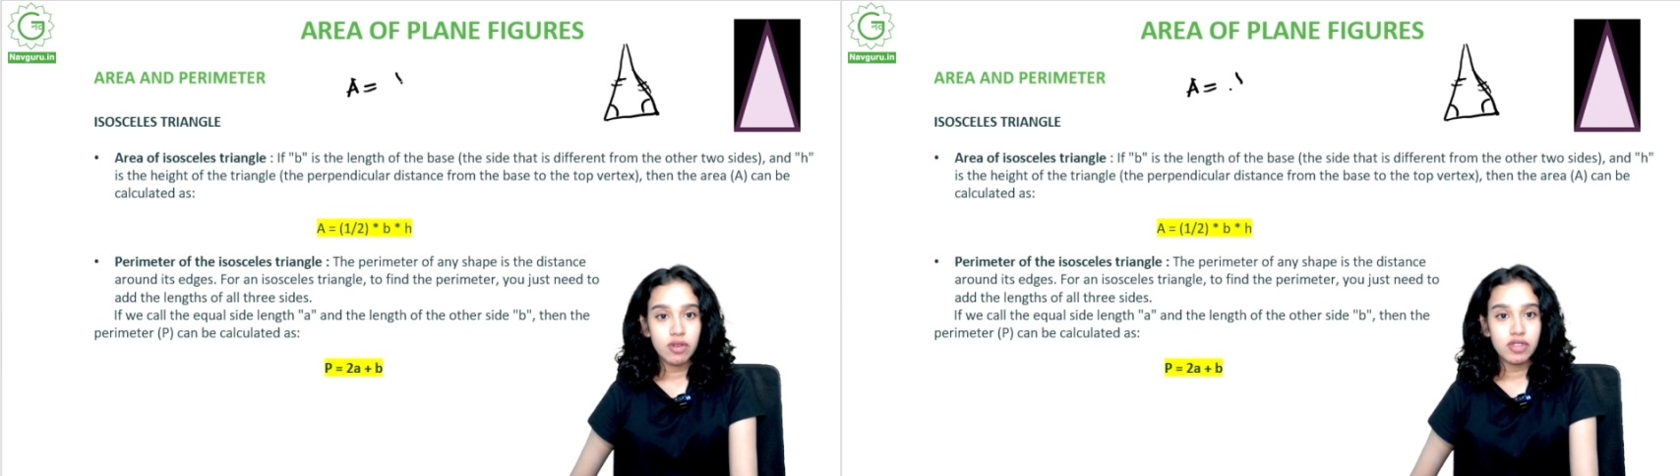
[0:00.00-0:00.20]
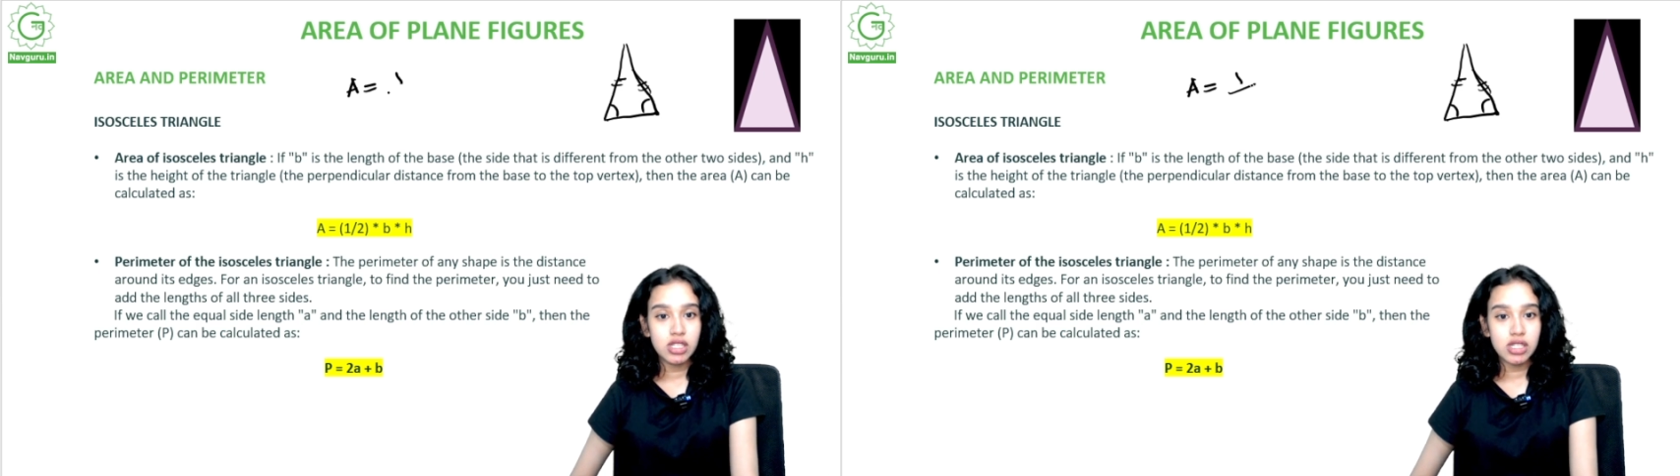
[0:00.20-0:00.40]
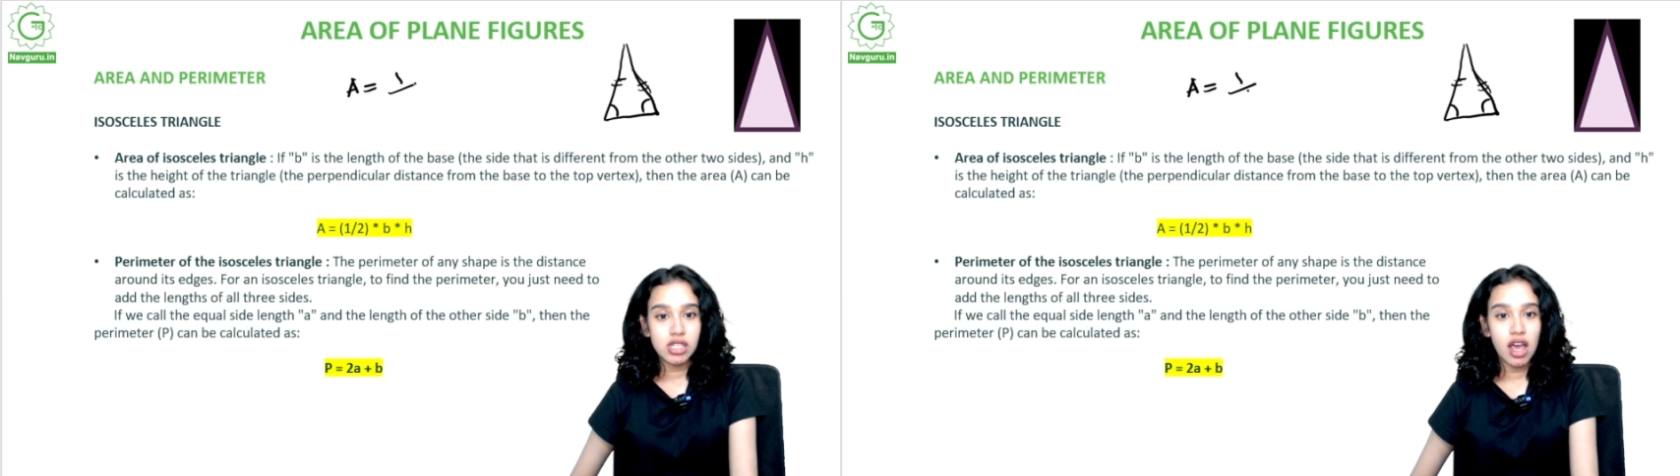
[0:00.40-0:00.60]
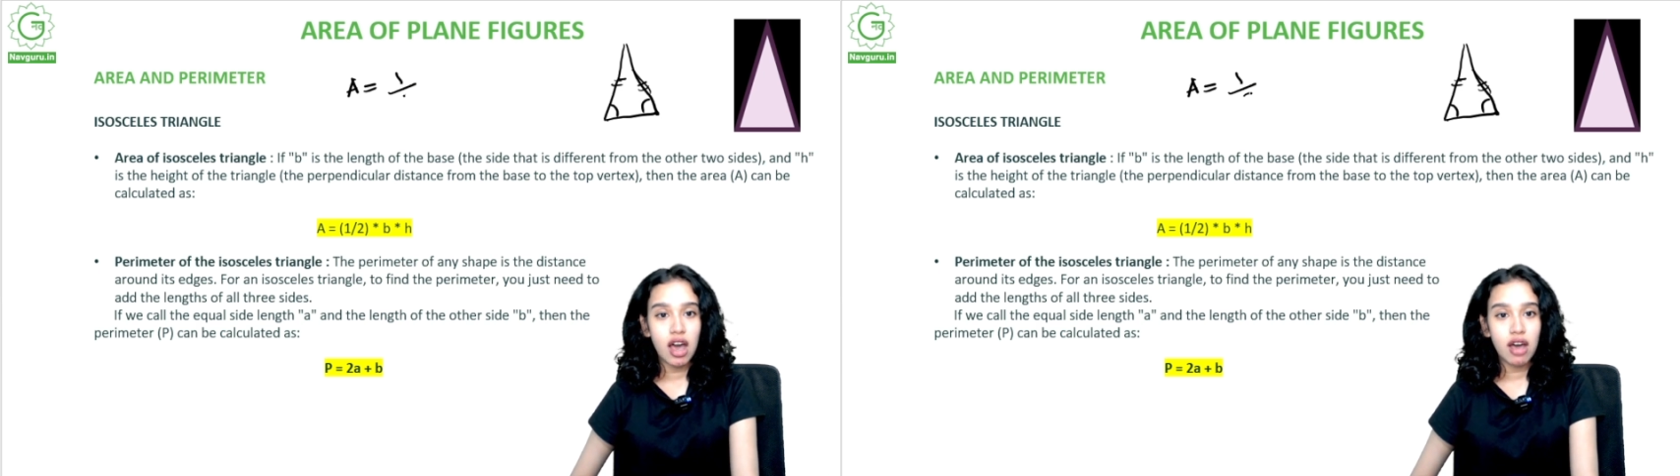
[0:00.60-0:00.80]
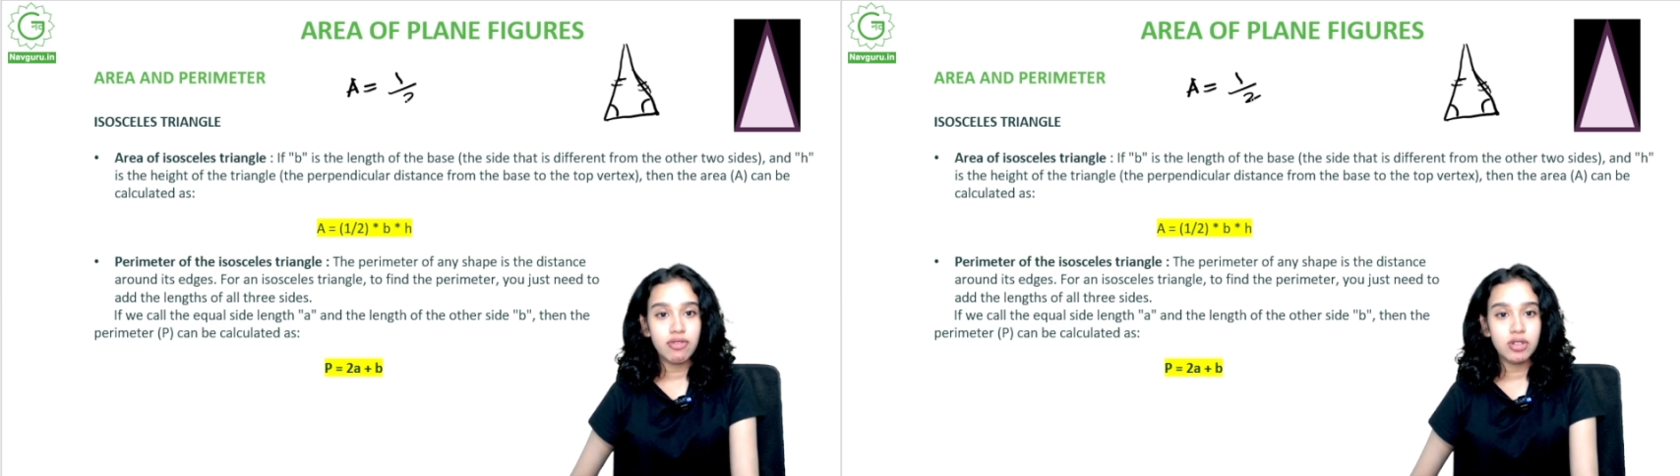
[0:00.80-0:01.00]
which is
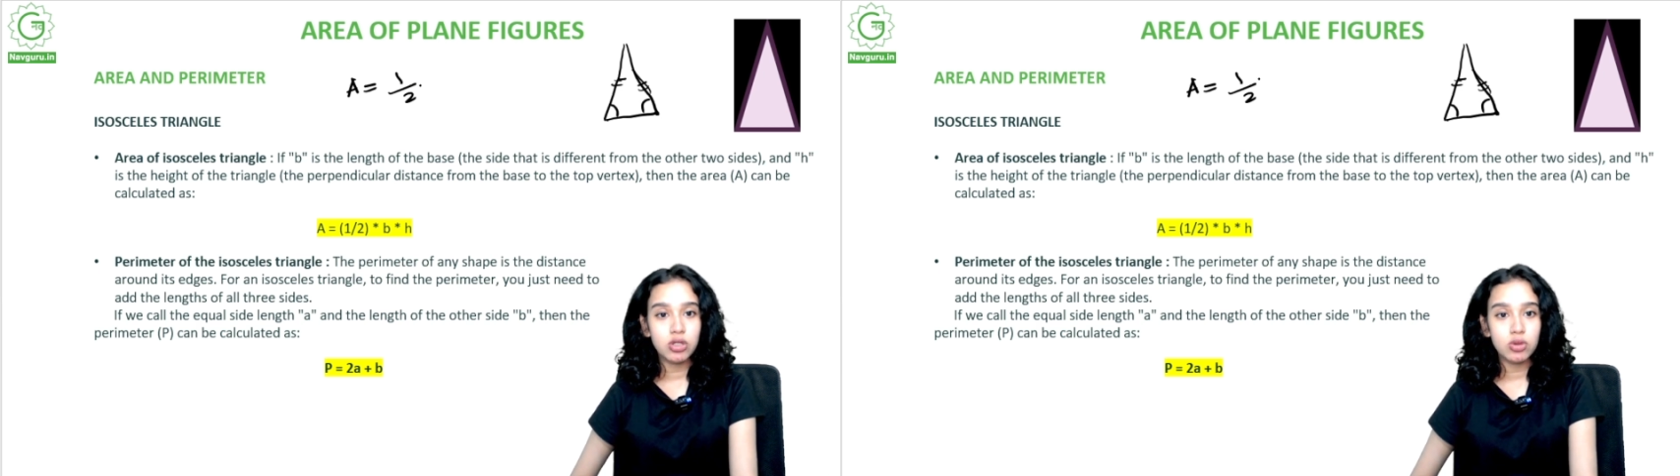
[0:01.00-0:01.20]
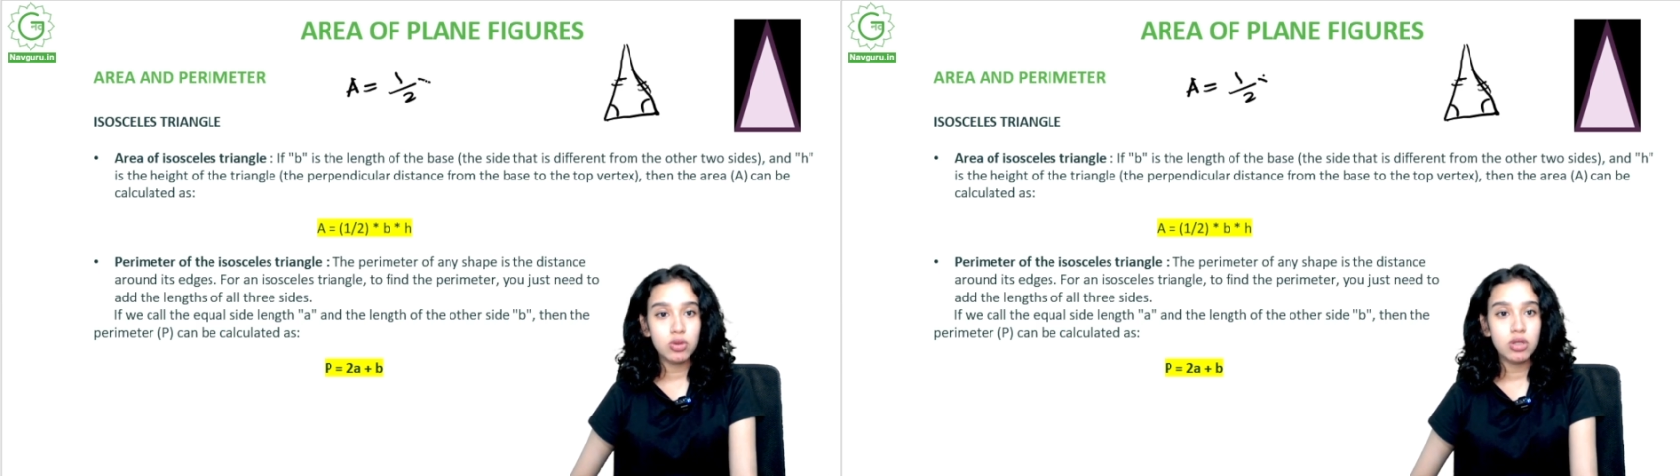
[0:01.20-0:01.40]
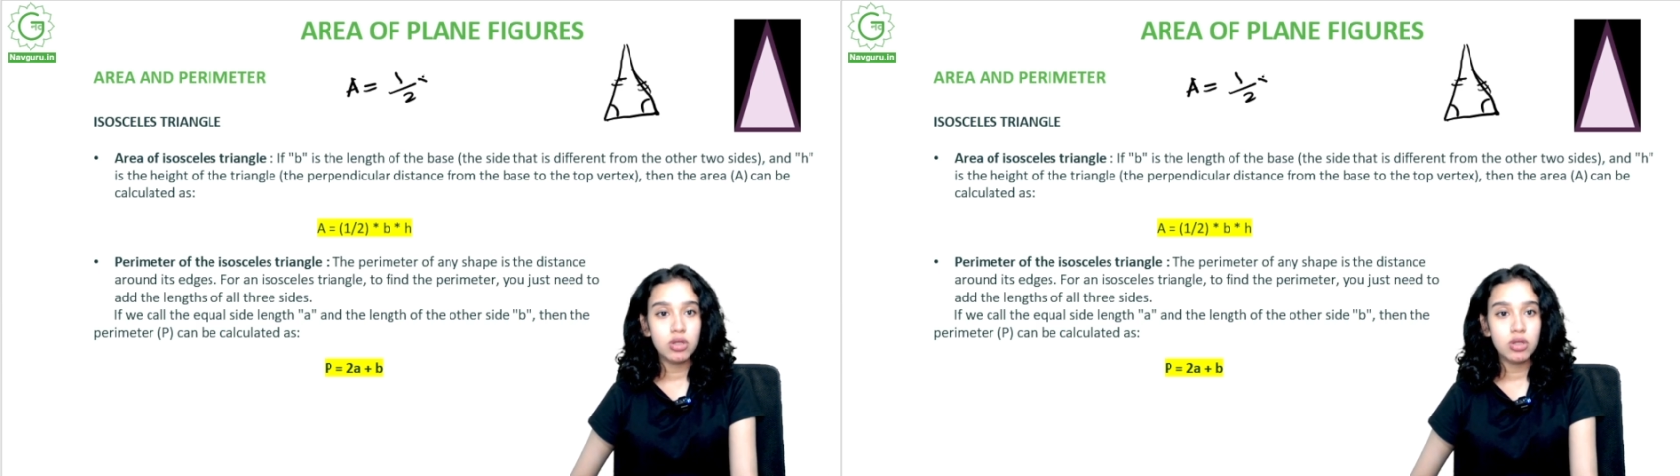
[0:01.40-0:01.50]
half into